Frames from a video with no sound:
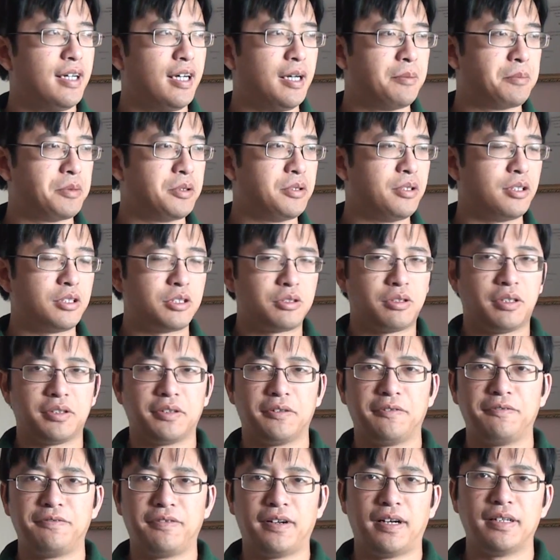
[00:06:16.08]
You're not trying
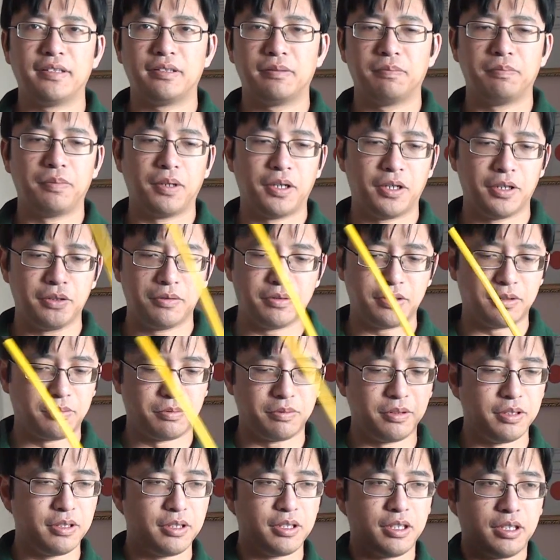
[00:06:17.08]
to fight the bow. It's
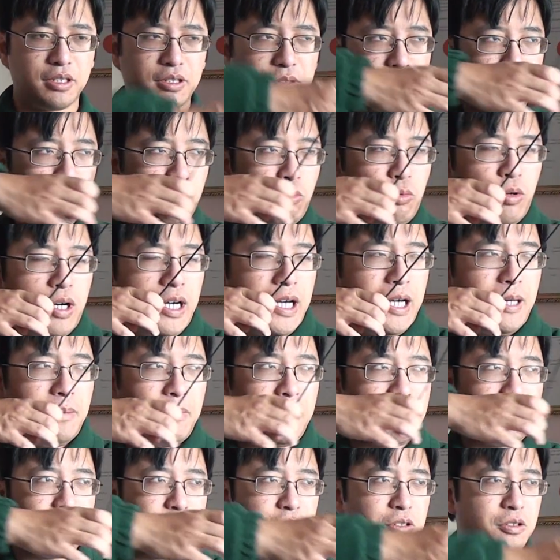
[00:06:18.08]
really just wham
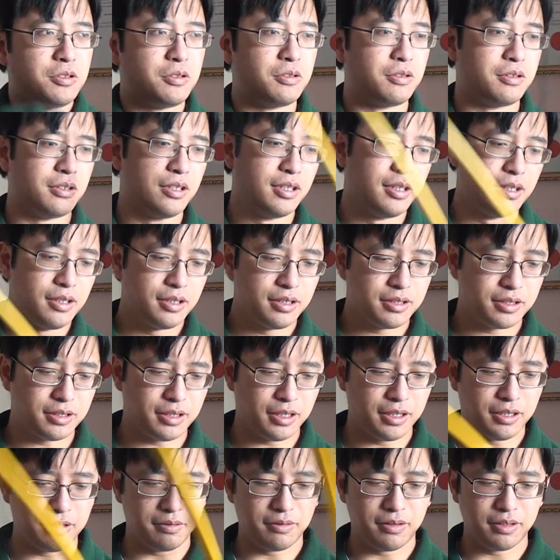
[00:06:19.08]
and shoot.
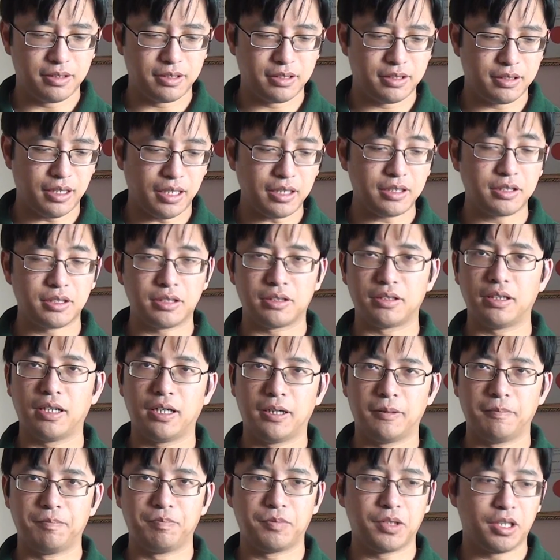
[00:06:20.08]
So it's actually
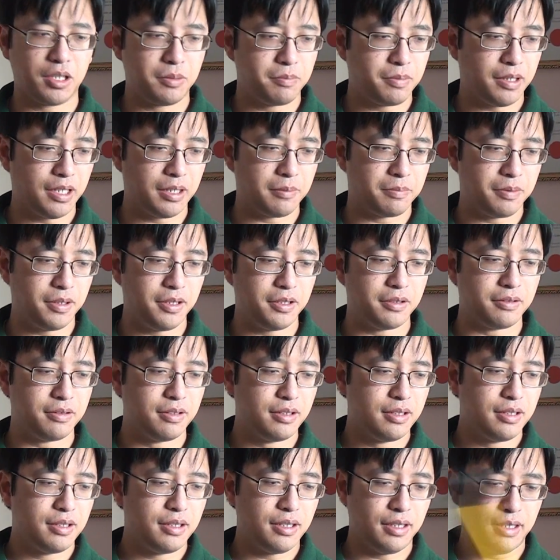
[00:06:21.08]
not a bad bow.
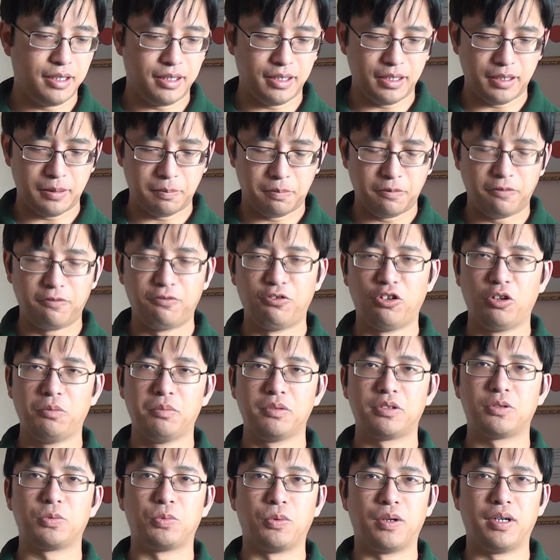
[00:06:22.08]

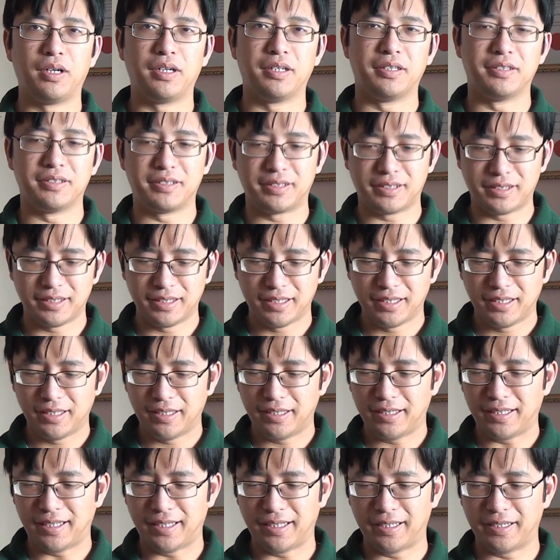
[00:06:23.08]
Performance-wise,
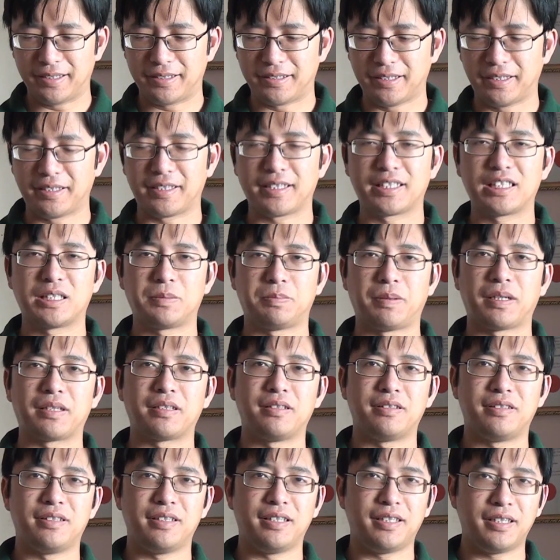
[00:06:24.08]
then
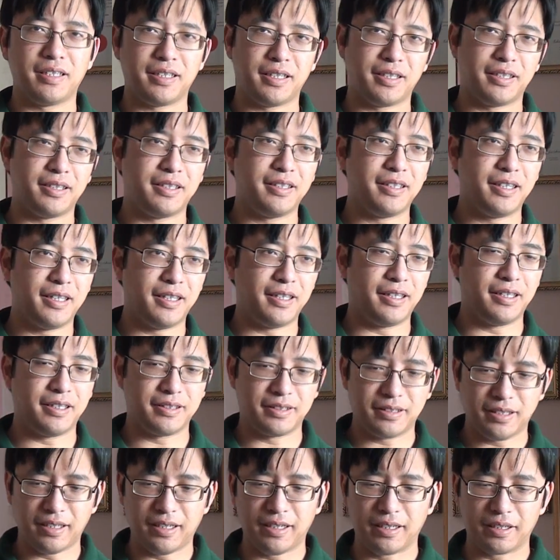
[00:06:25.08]
expected to hit
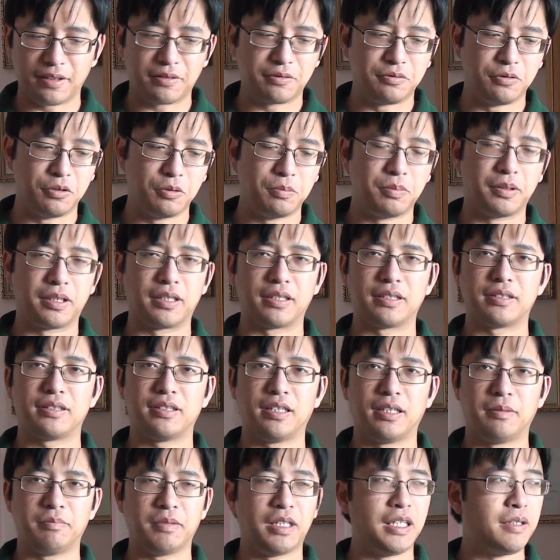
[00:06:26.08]
tight groupings,
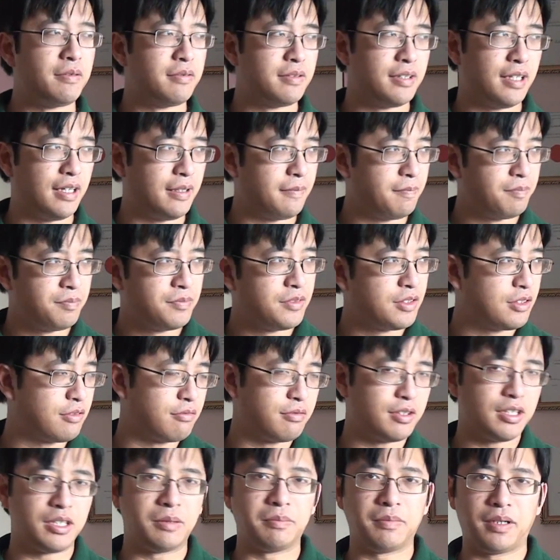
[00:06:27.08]
even at
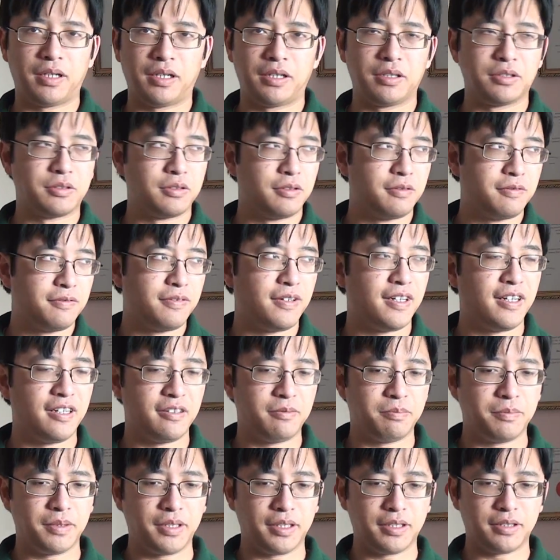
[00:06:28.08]
3 meters or
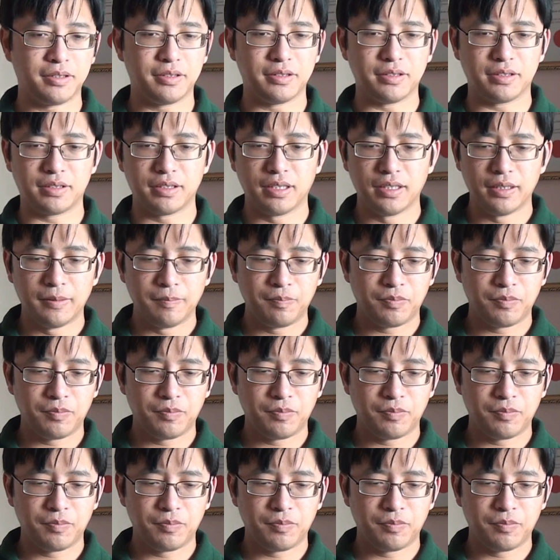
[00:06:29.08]
5 meters.